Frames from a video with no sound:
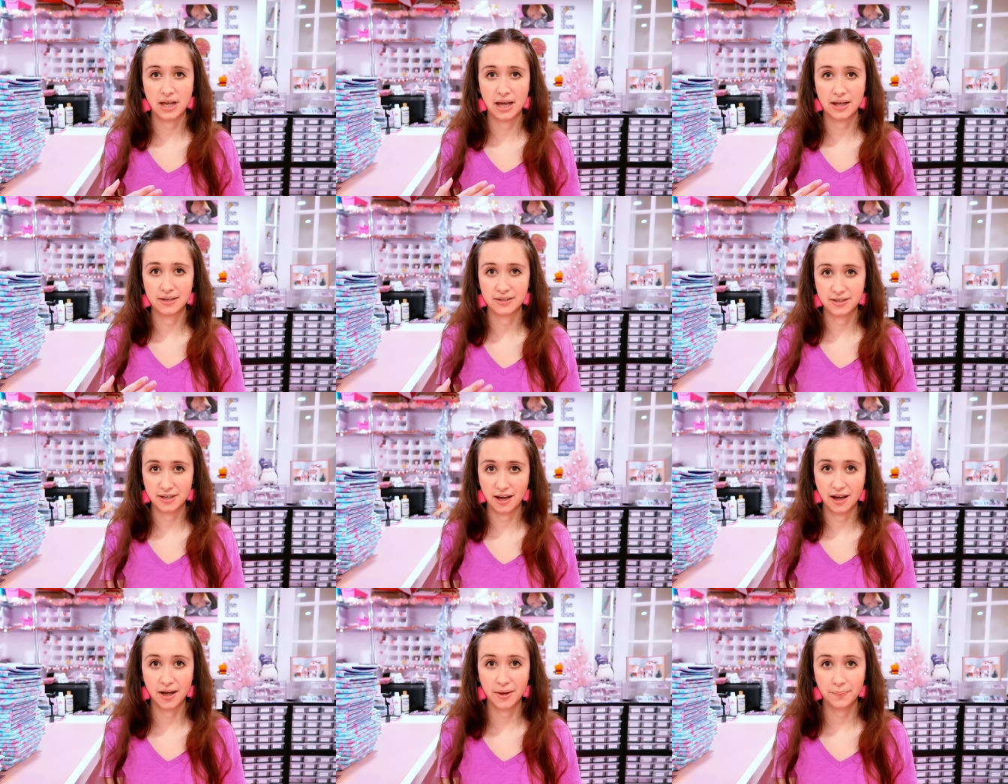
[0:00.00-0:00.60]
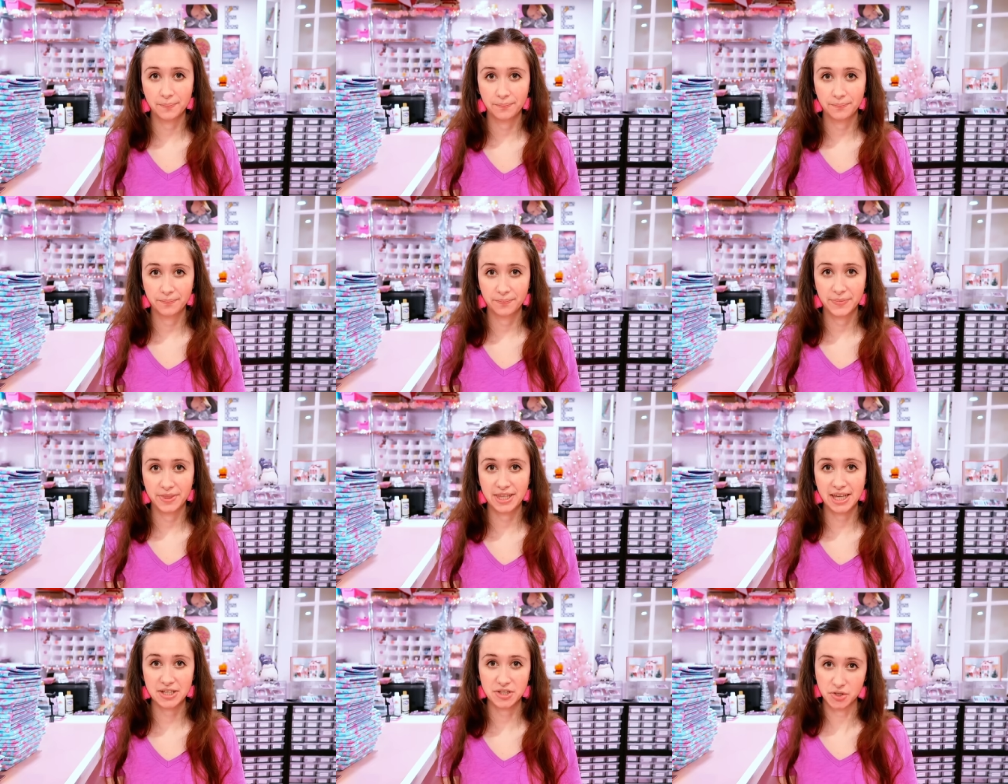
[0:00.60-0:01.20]
at a time.
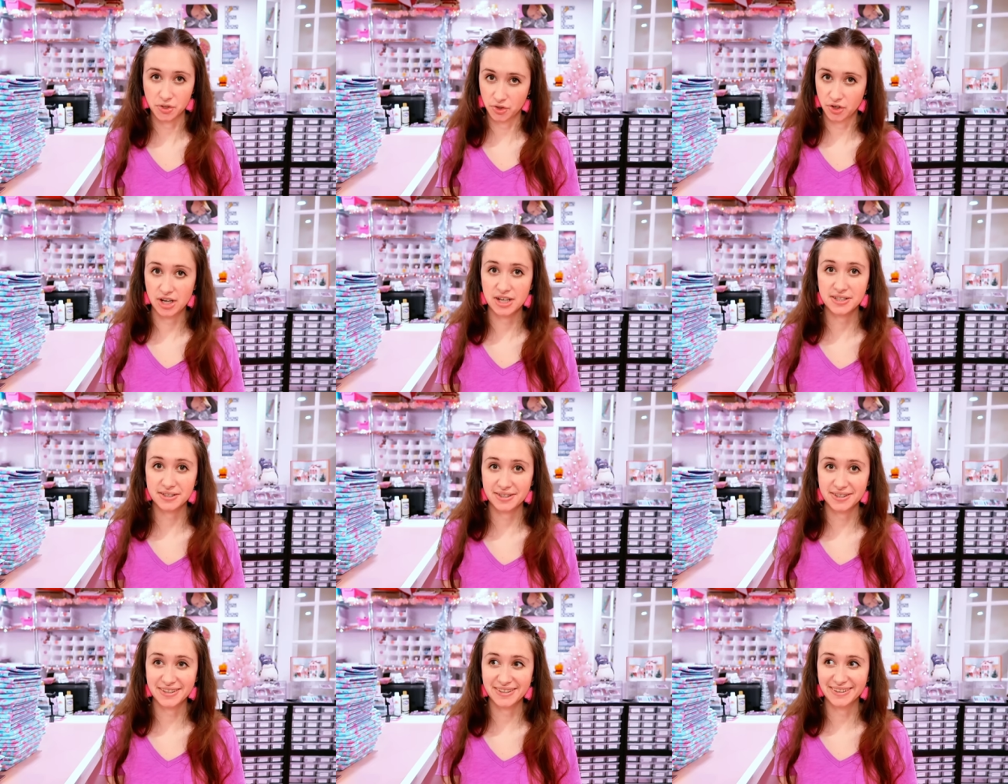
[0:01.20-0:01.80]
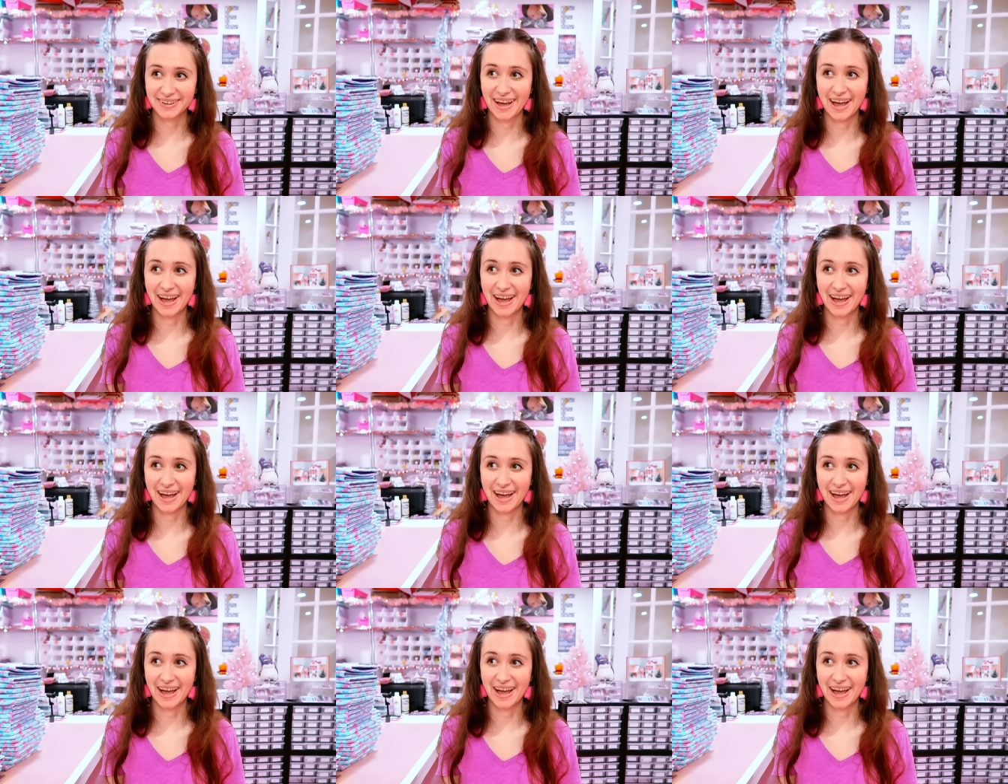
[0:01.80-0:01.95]
That's crazy.